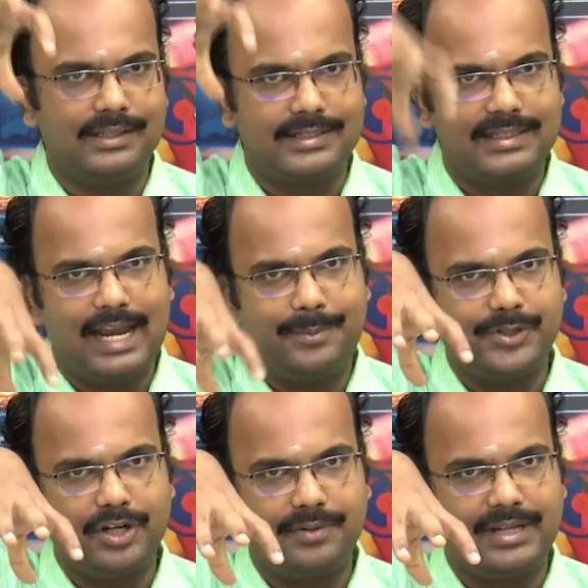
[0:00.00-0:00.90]
The
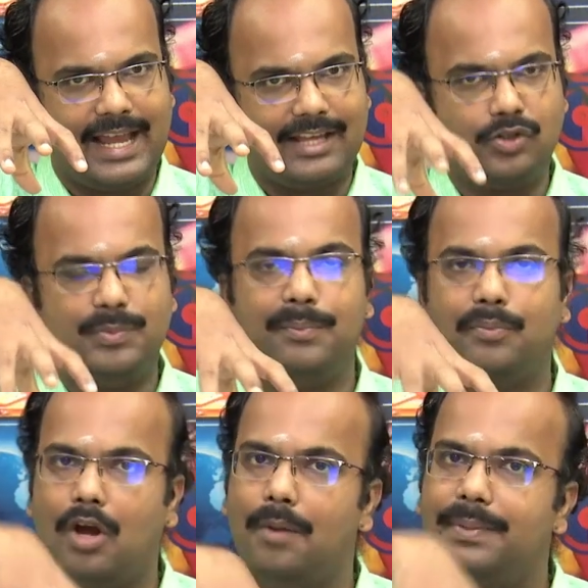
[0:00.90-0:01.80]
snapshot has to be
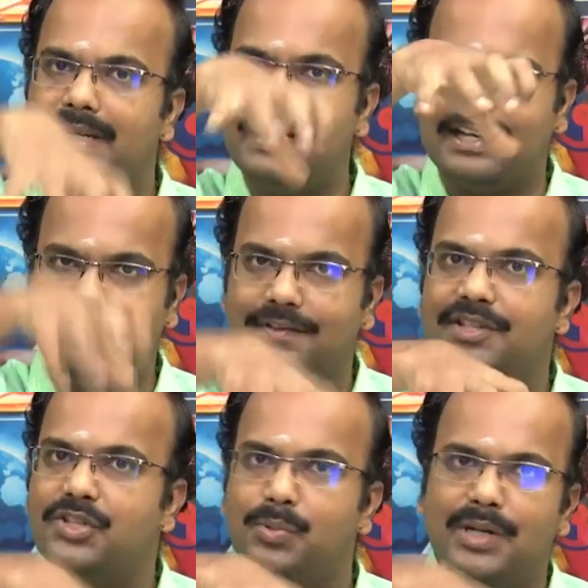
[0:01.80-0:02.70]
properly
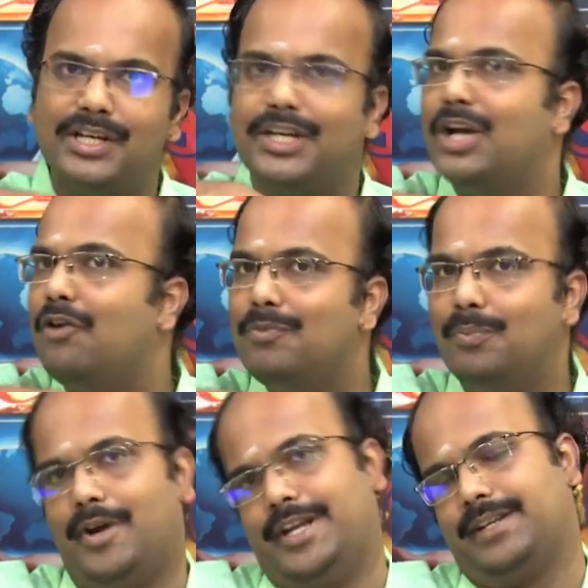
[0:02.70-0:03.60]
referenced to a
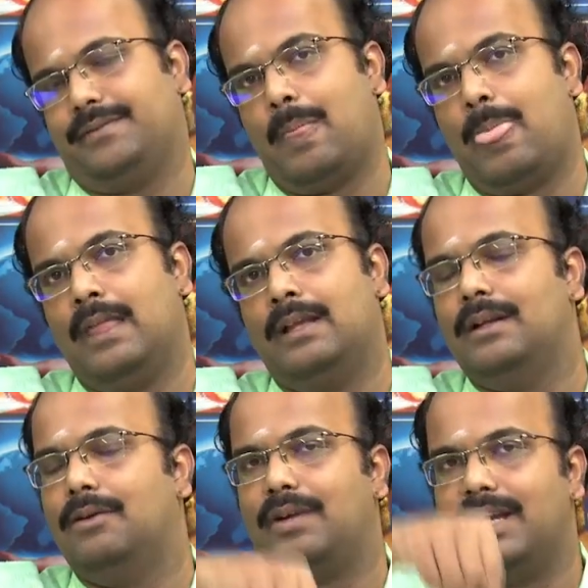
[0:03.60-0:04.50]
ground point.
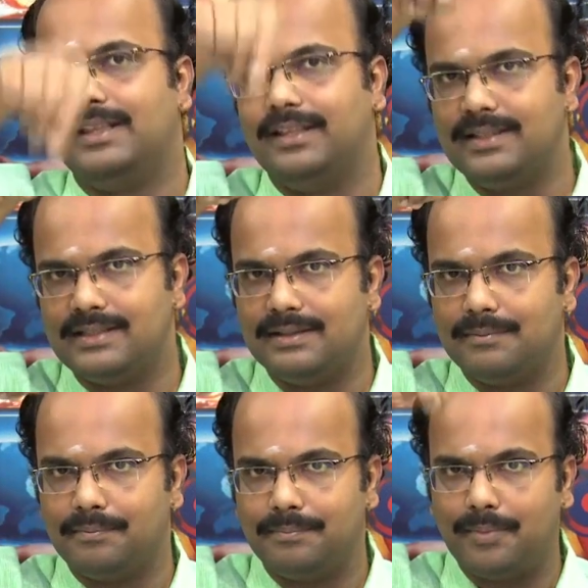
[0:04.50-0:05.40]
Okay, this
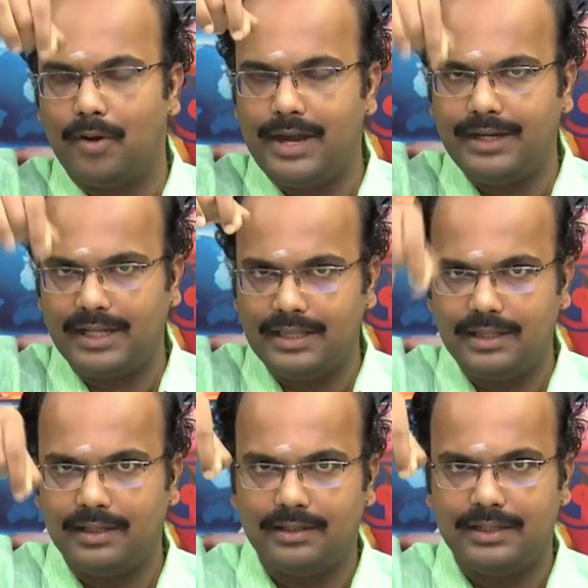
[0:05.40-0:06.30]
point in
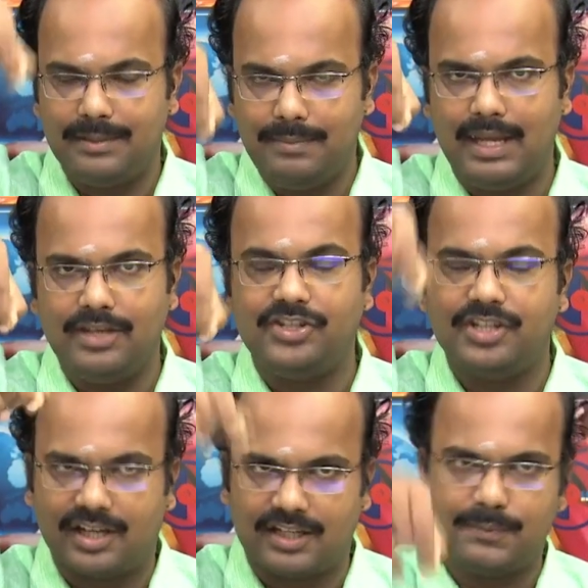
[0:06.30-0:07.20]
the
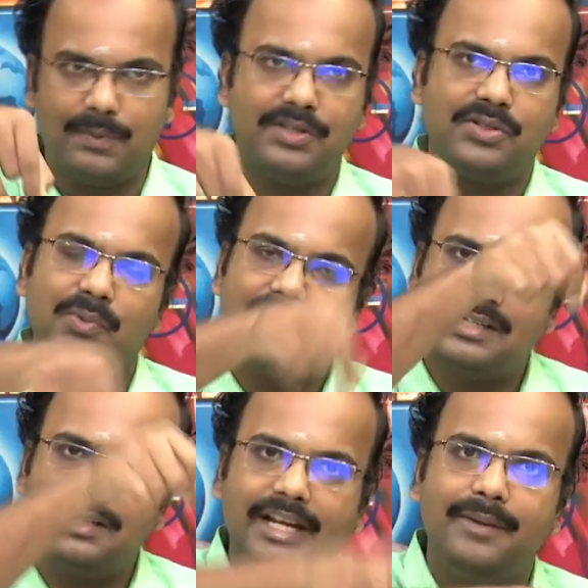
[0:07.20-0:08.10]
image corresponds to a
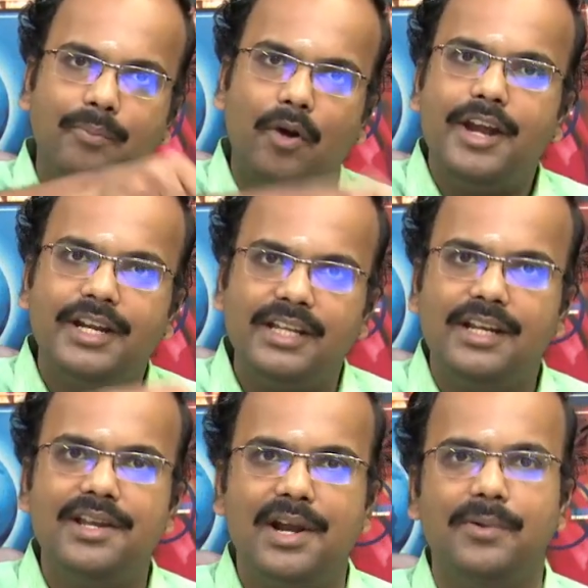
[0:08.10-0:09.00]
certain point in the
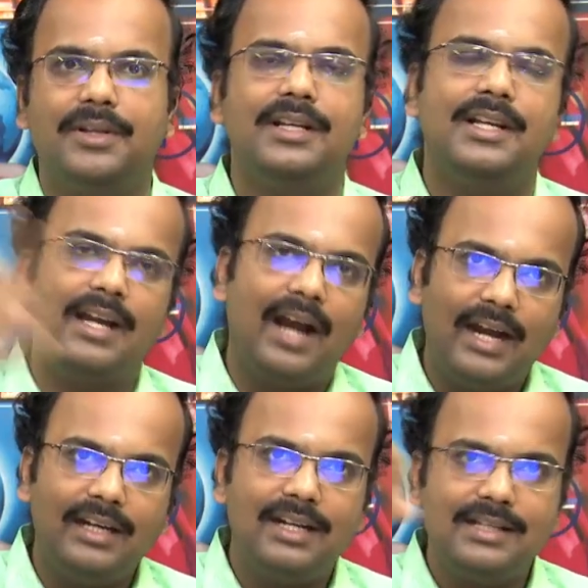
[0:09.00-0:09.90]
ground.
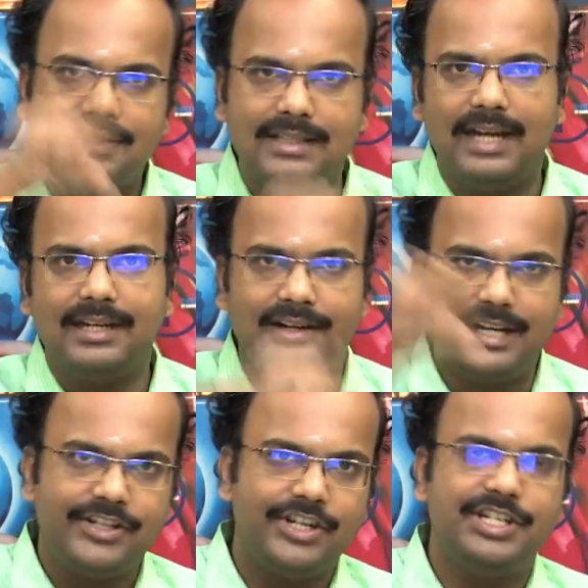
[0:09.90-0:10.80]
Unless that
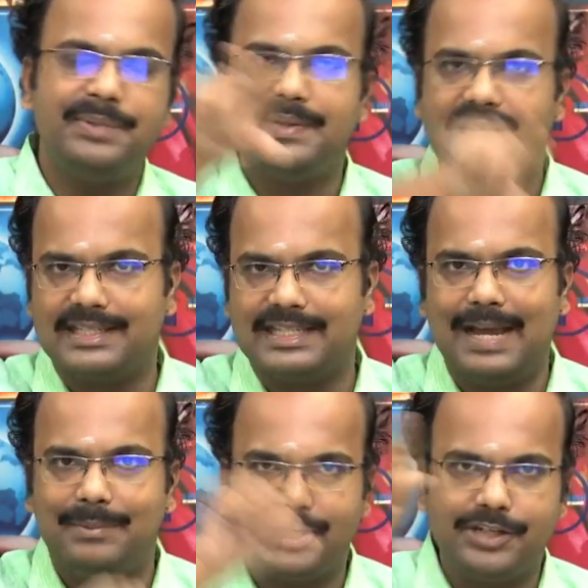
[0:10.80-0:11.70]
relationship is
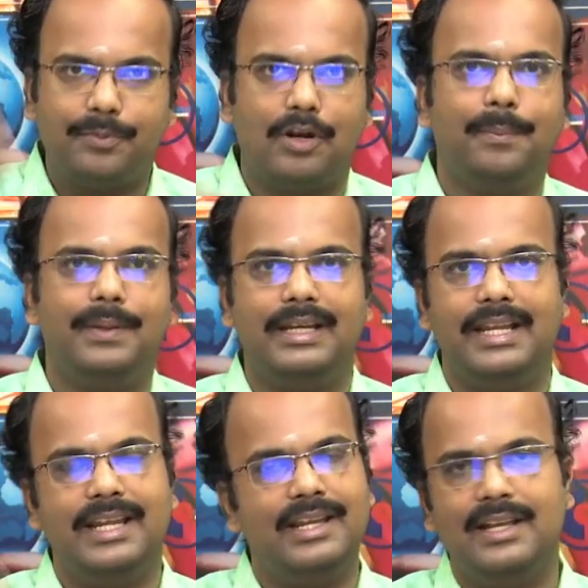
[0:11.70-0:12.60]
established
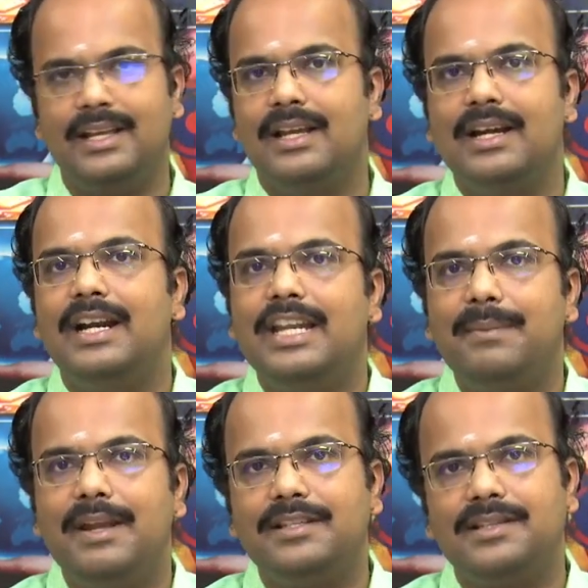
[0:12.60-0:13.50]
properly, an
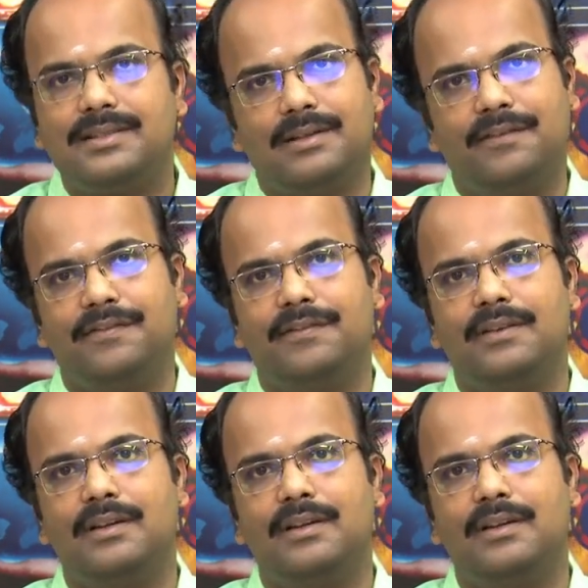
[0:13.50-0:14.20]
image is of